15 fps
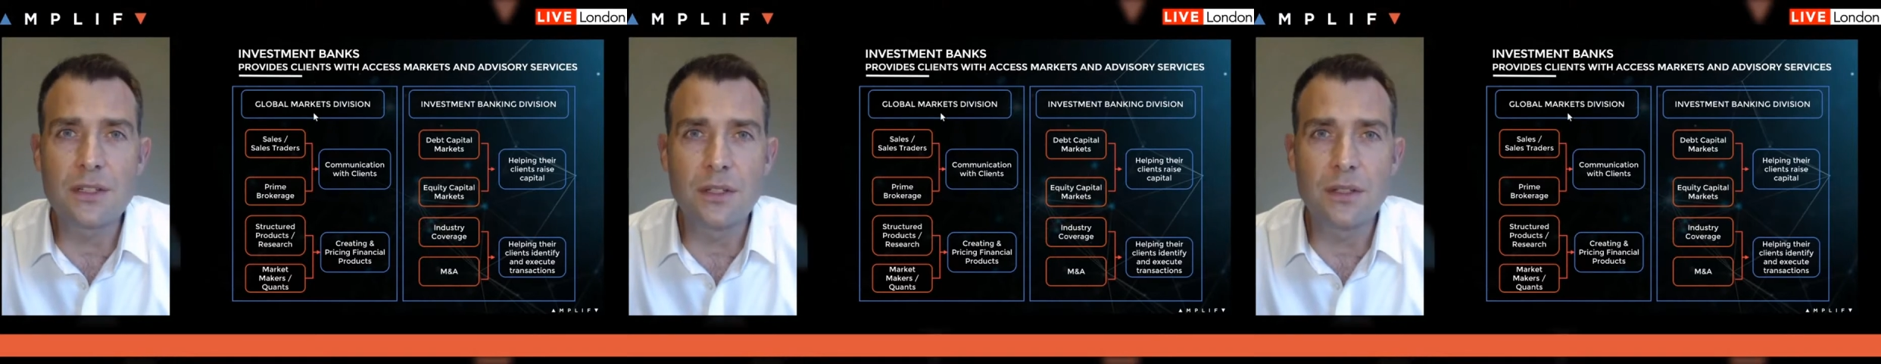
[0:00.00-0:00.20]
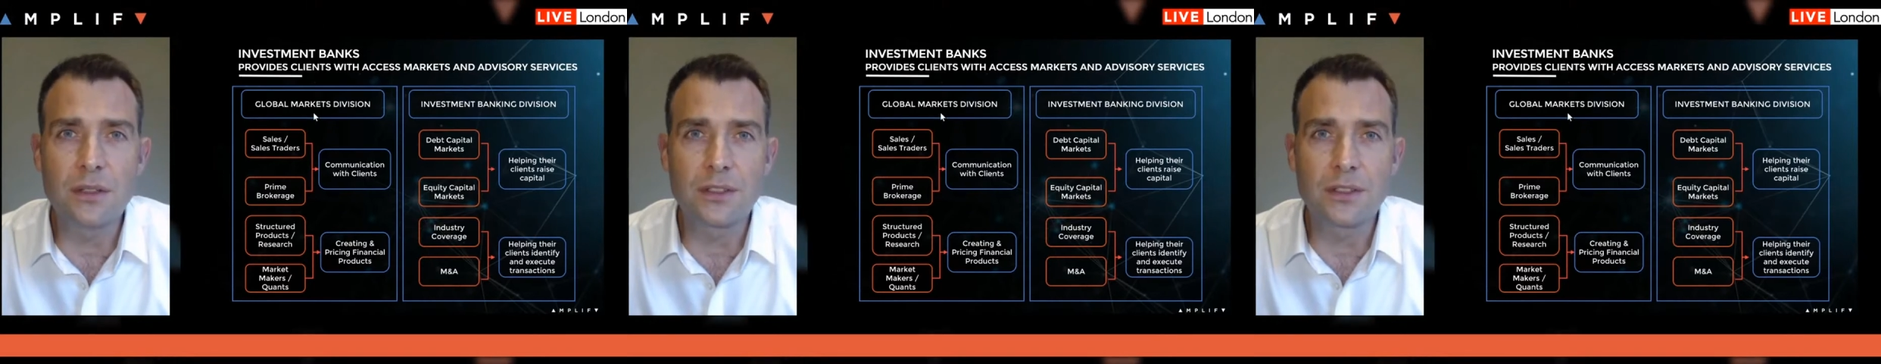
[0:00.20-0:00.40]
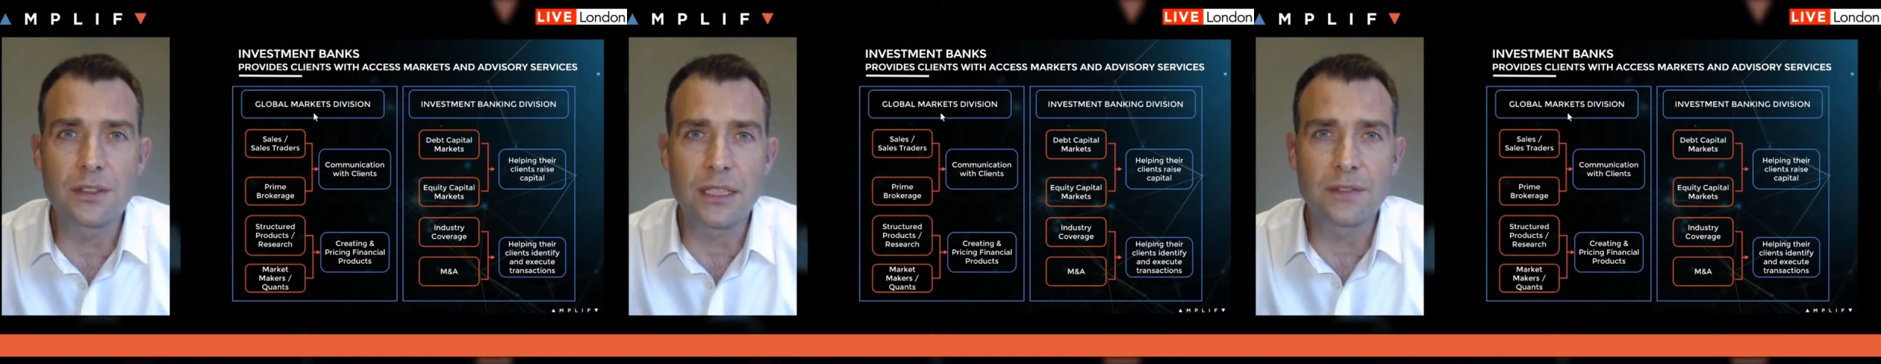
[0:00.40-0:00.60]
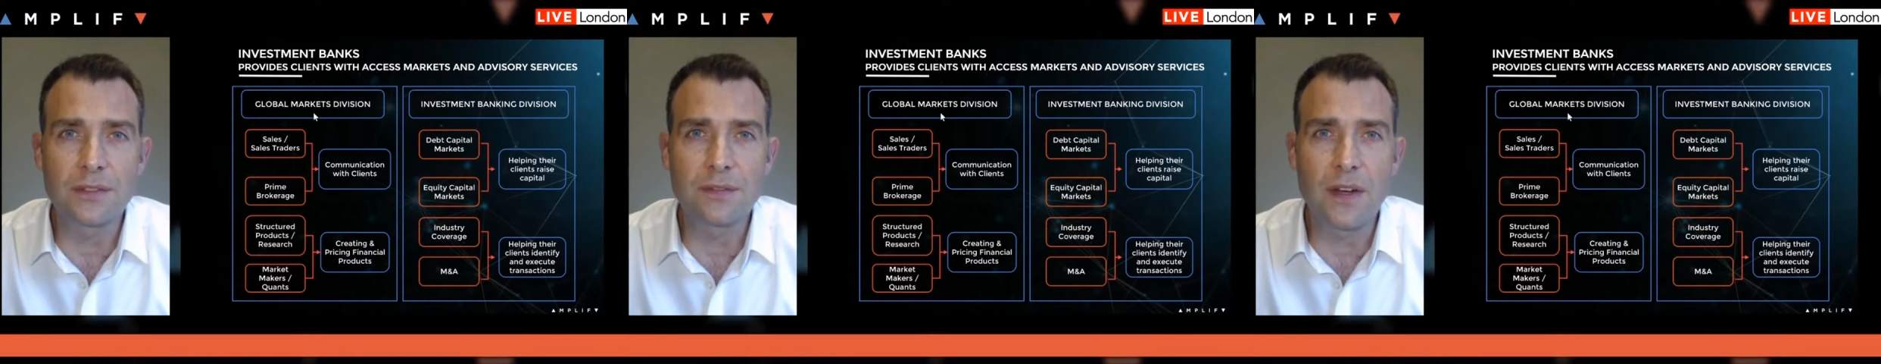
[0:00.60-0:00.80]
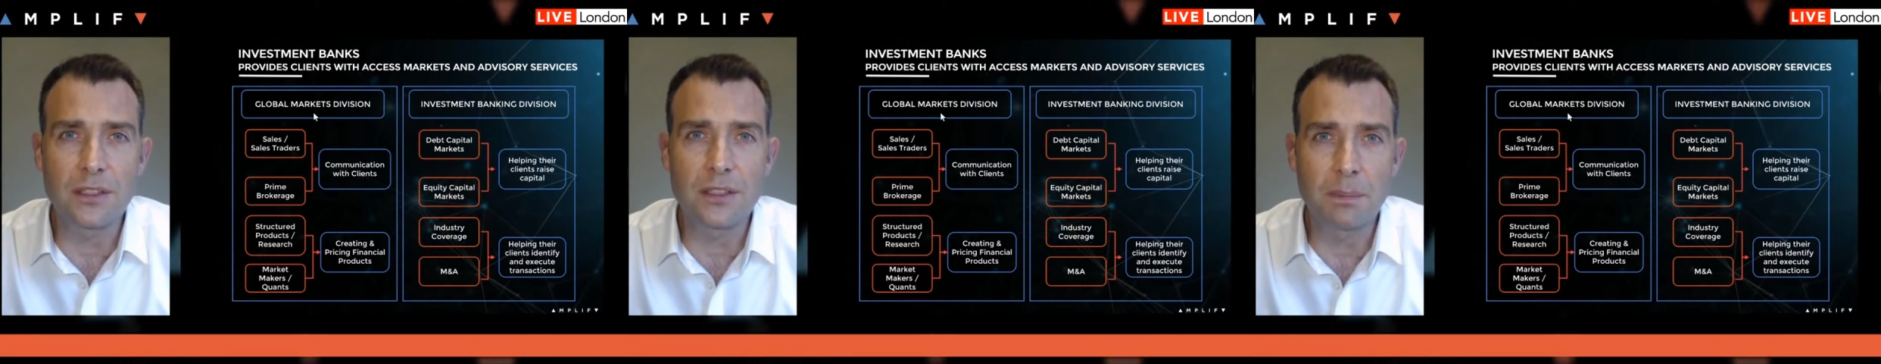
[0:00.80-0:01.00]
you could say it's
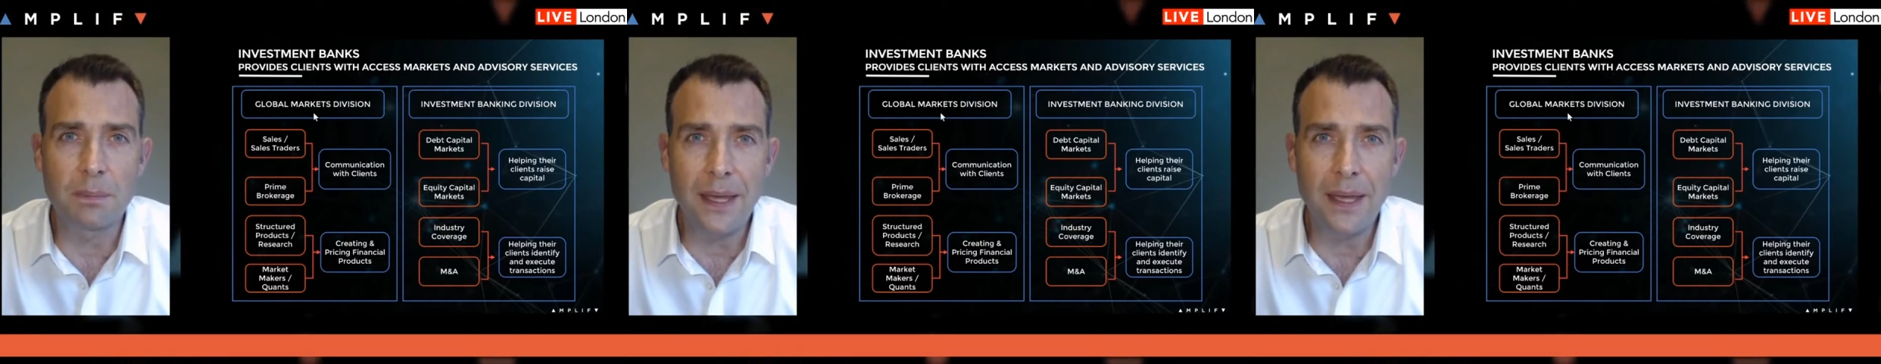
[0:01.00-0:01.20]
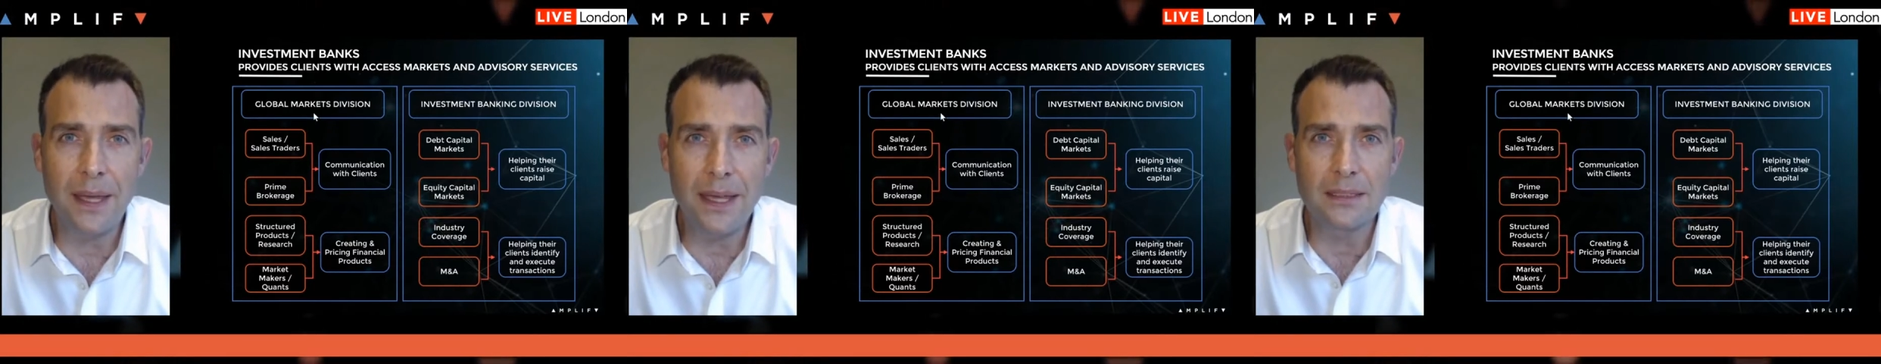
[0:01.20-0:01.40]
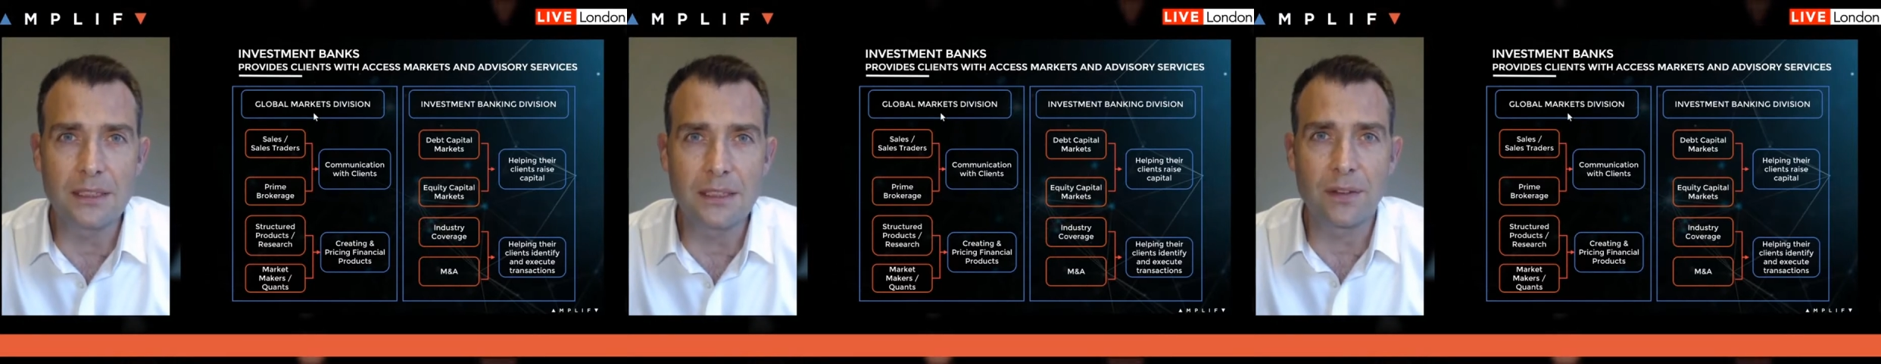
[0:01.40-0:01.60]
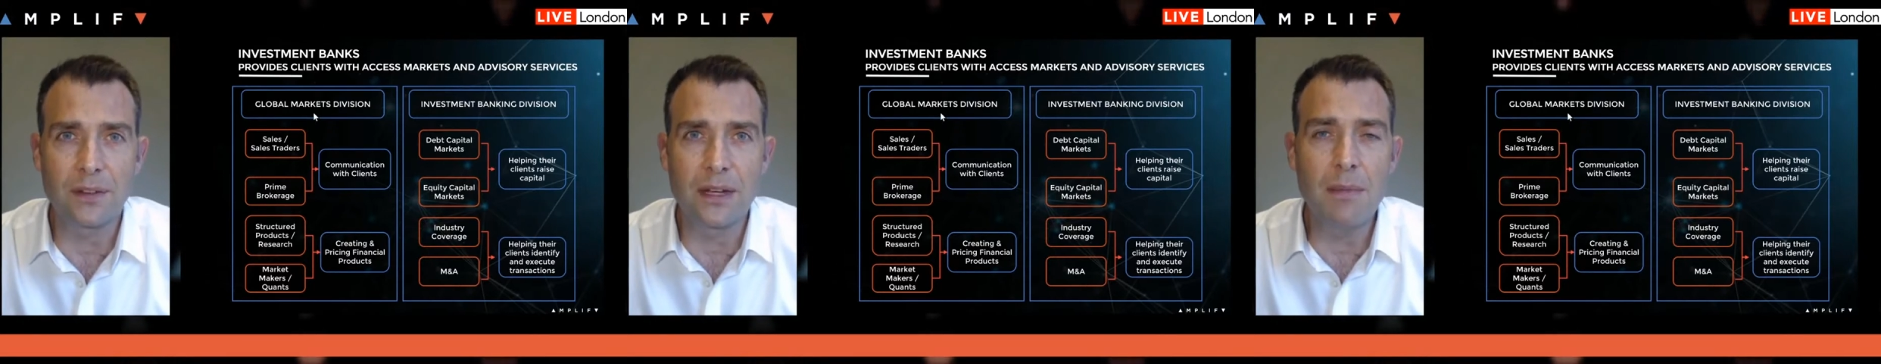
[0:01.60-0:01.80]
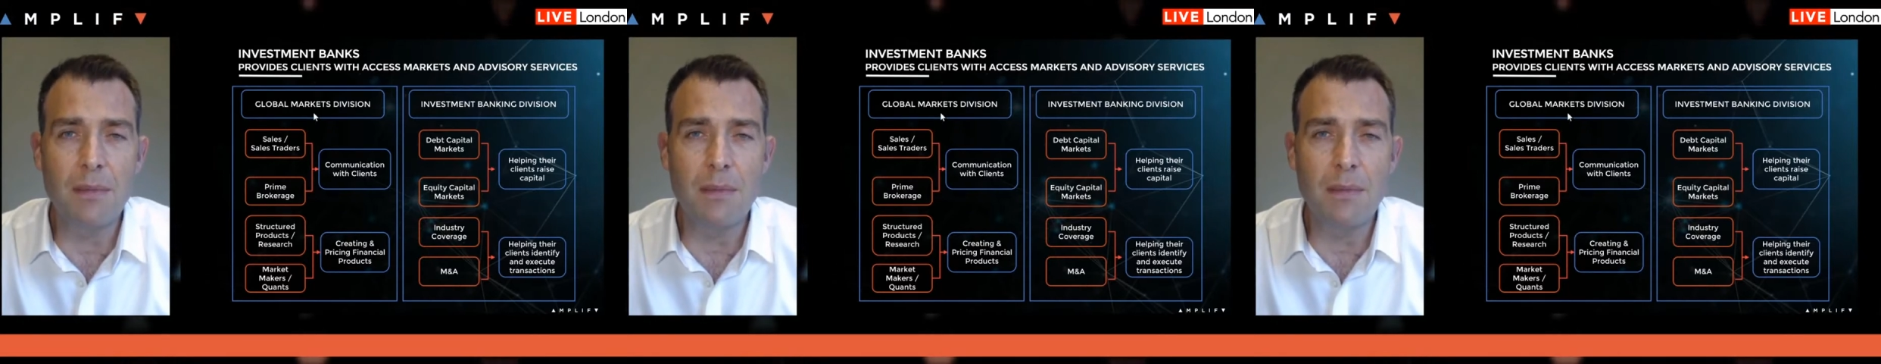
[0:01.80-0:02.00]
faster paced, it's very
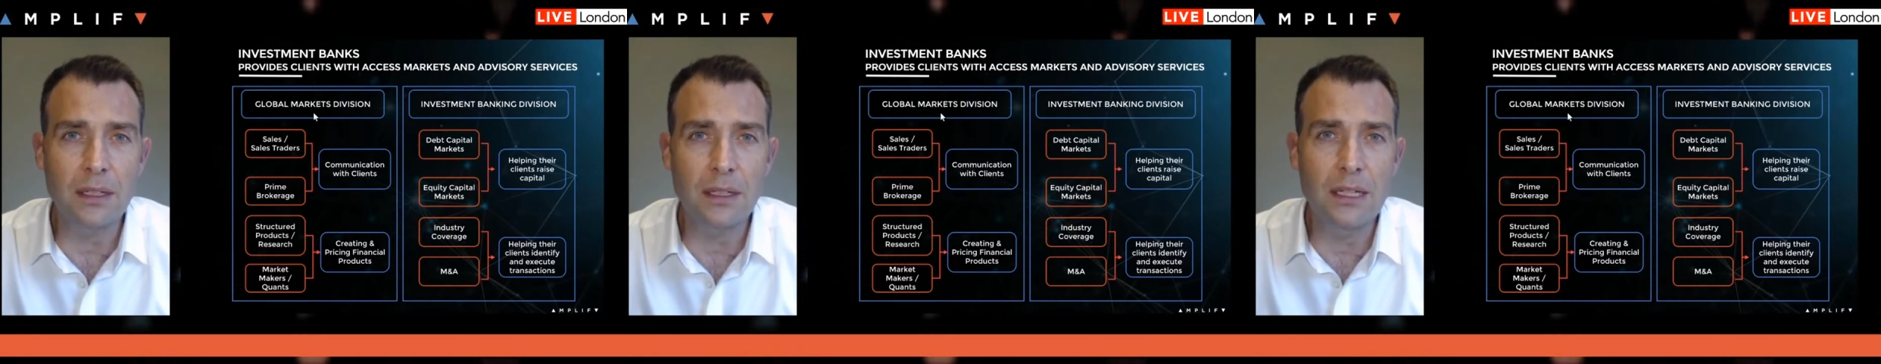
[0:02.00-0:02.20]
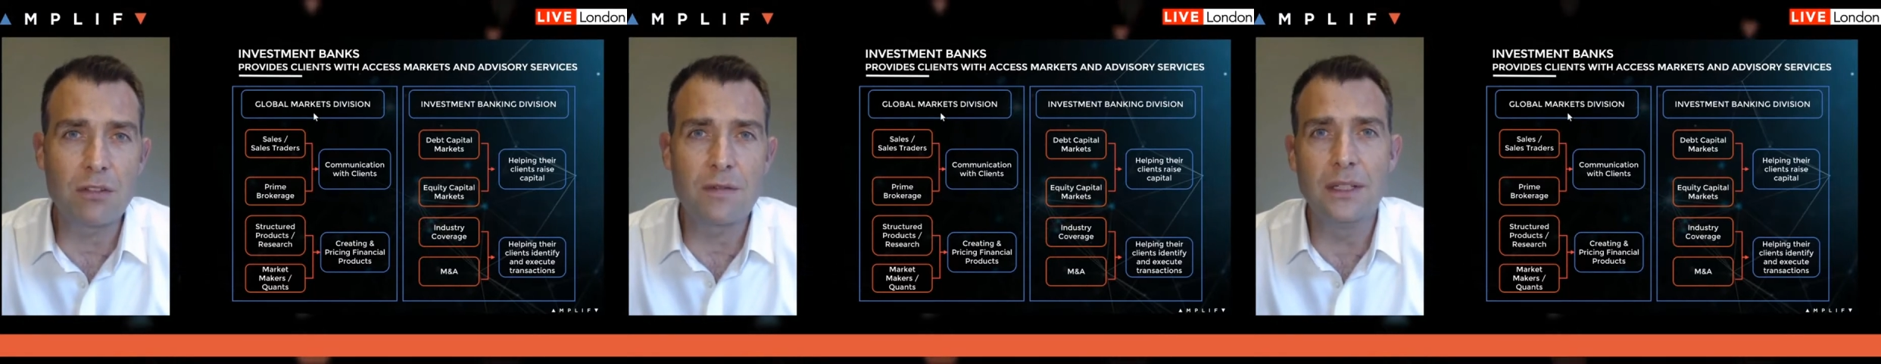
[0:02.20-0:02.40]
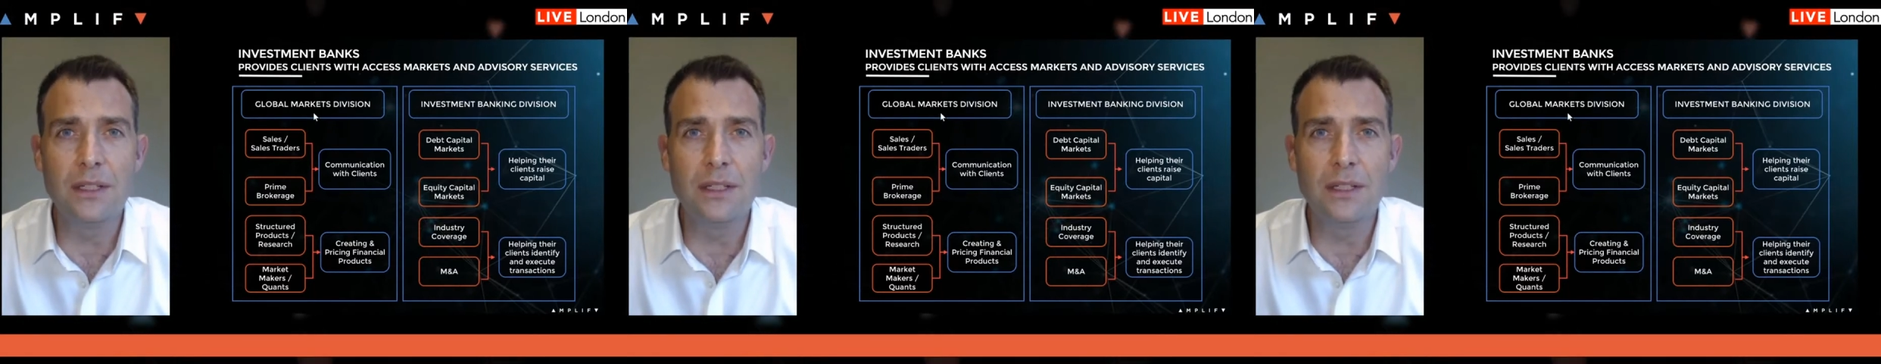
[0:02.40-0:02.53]
market driven.